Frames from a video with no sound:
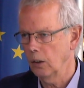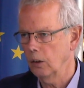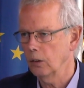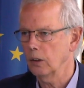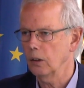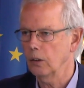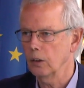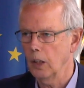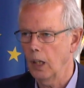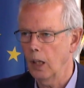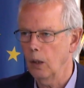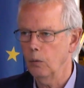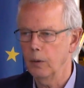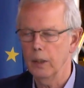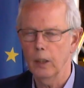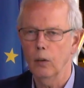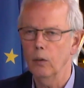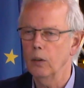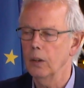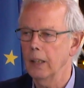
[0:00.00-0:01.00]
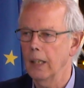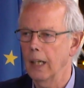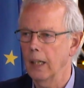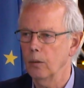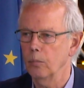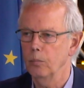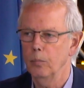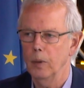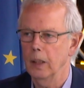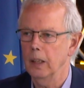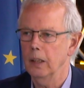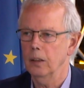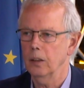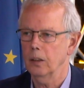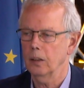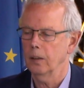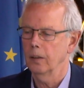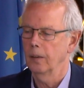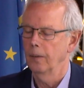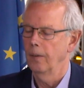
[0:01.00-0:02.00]
Until now, we only had
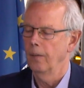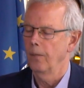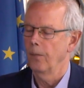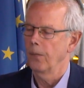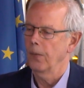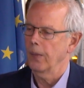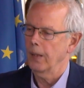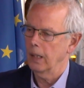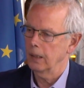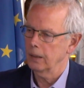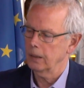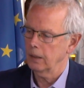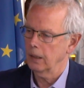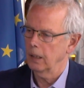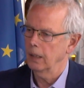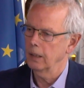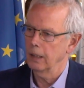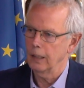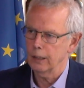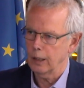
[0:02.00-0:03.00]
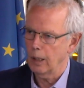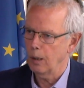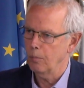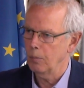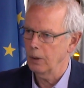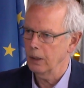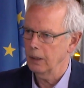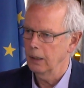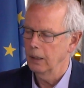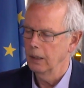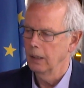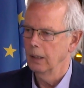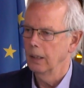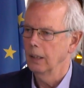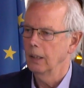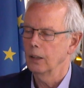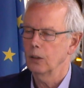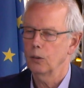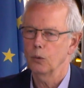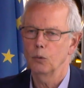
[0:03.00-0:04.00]
means as an assembly
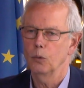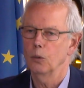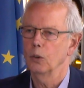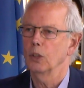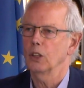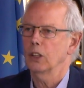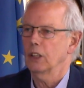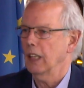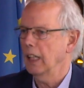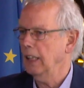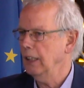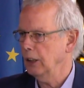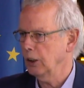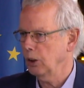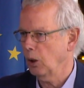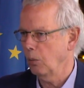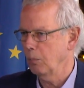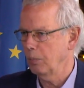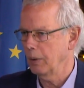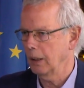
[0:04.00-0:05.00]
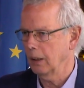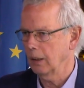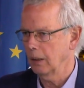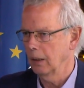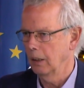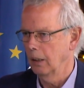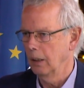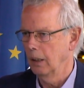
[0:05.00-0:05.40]
to say something